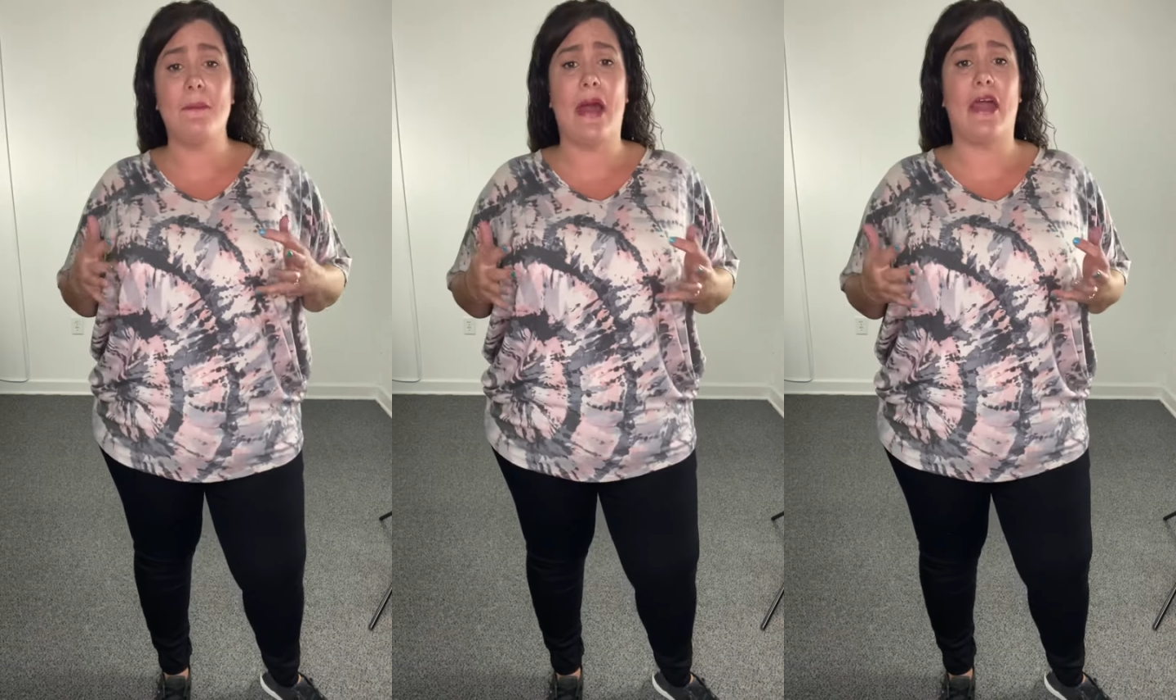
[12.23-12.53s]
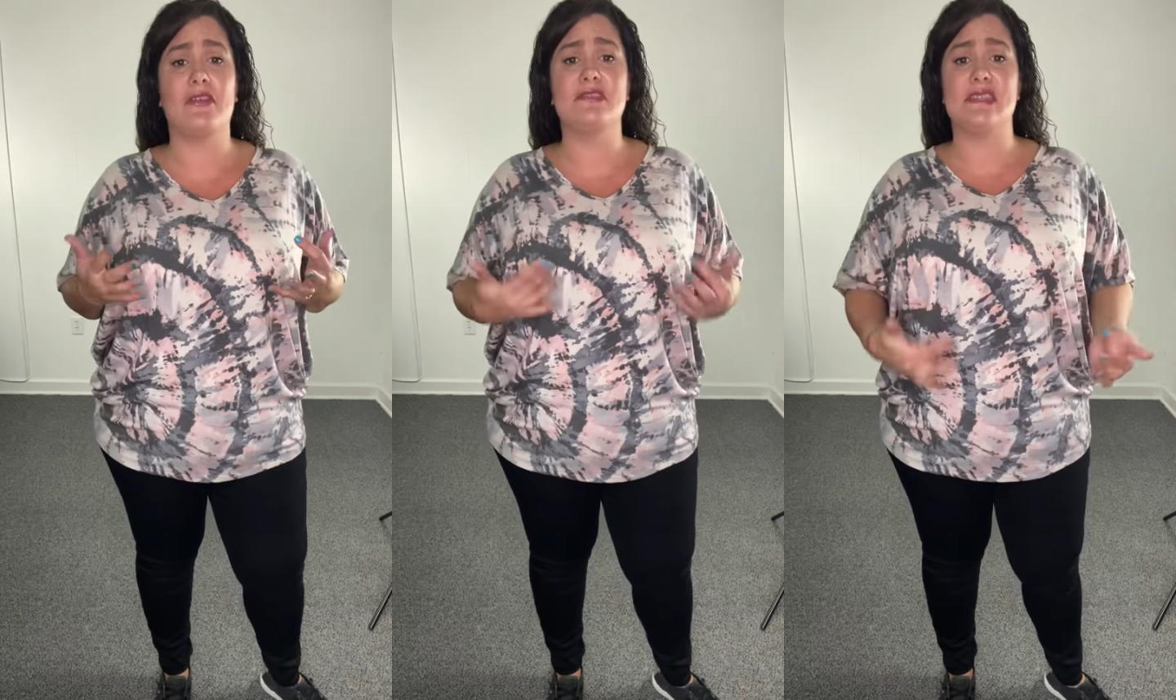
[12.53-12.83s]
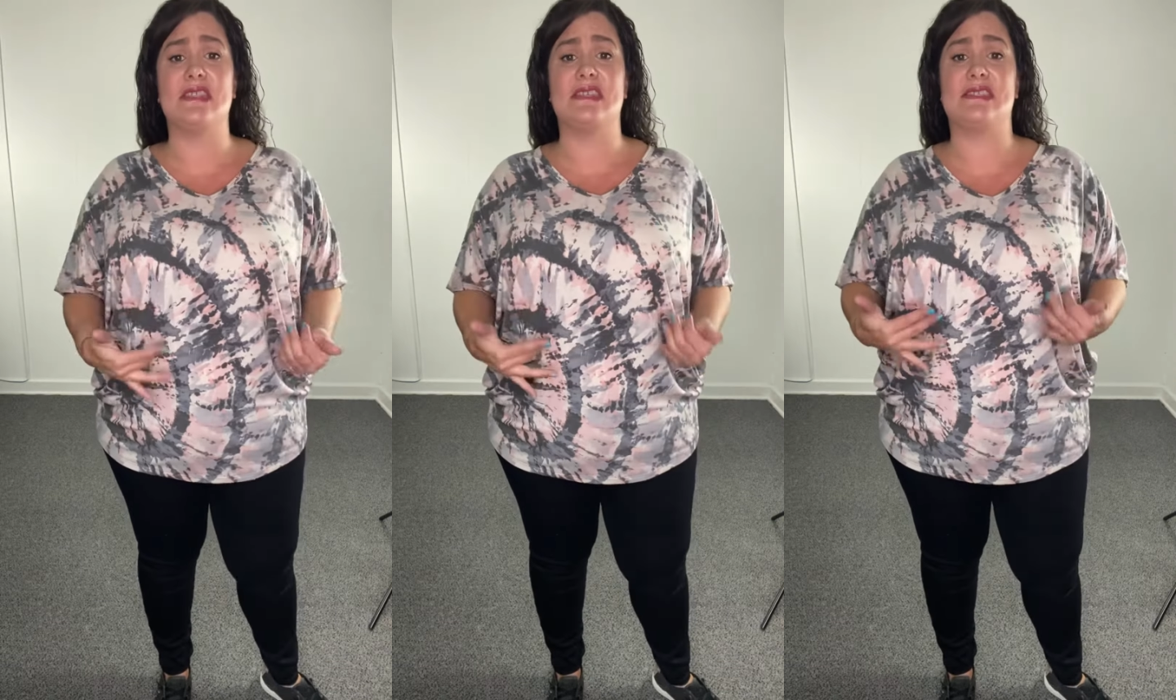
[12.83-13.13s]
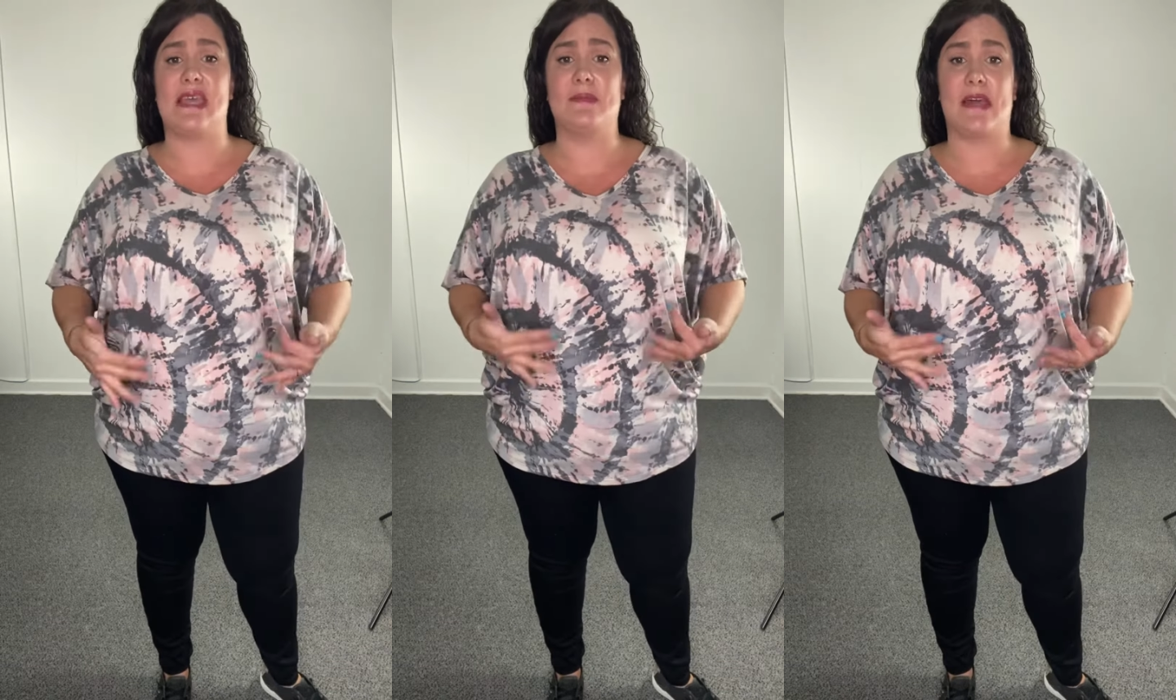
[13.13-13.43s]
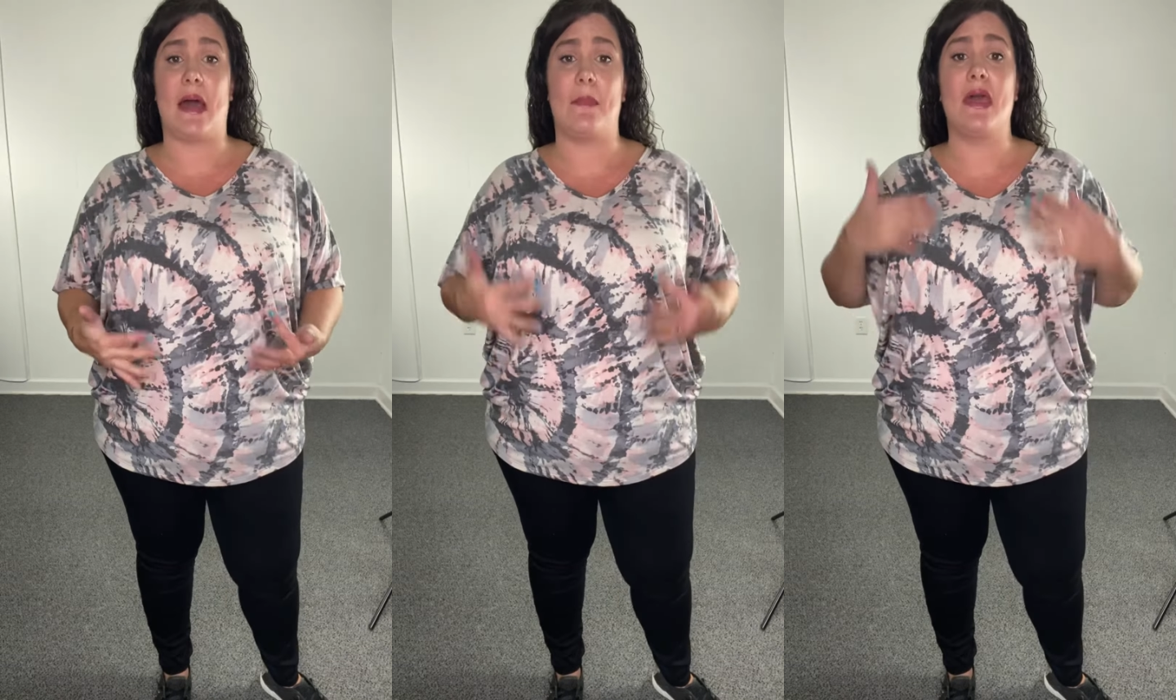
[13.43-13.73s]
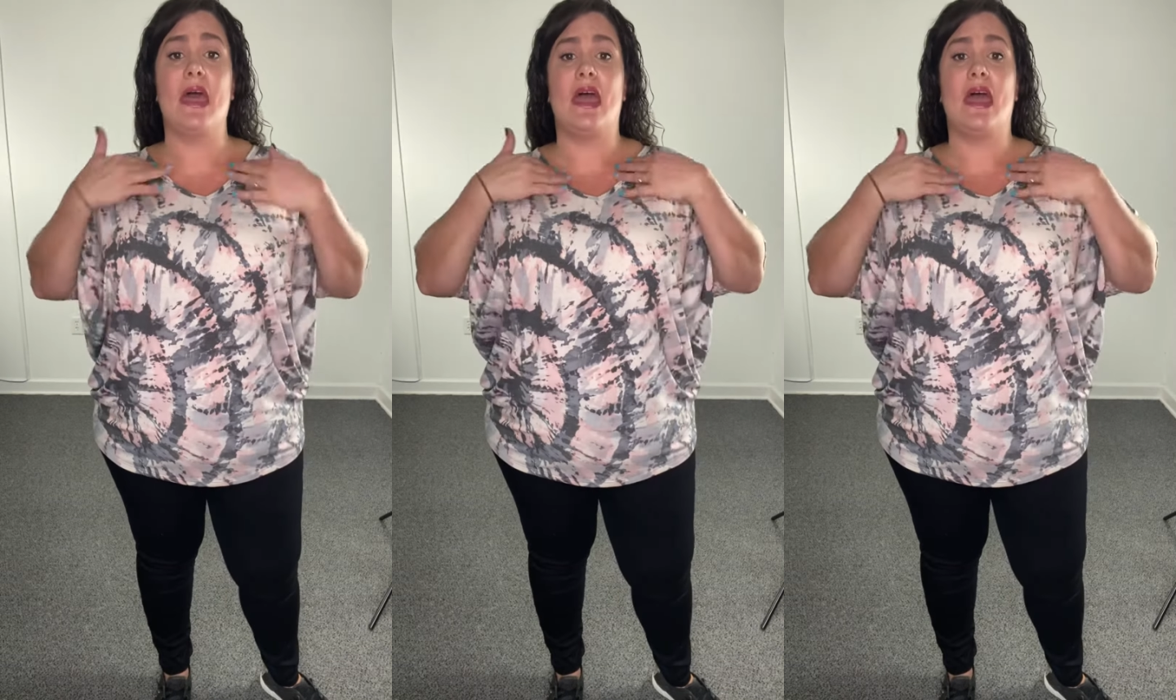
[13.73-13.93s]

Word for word: patterns in the same top.